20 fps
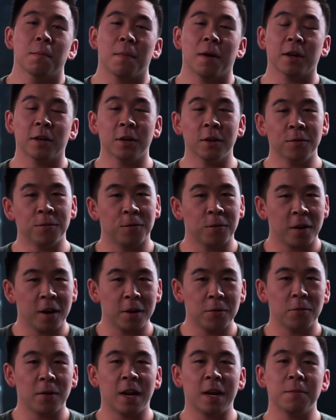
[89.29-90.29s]
My good
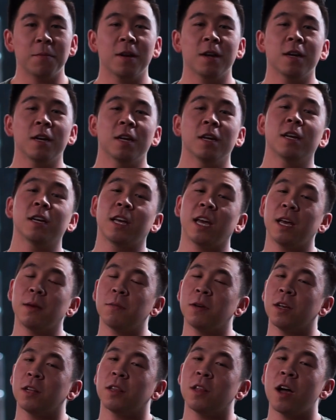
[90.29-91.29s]
friend Raymond, he
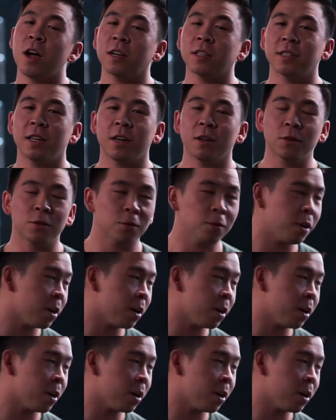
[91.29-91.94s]
gave me a LockDown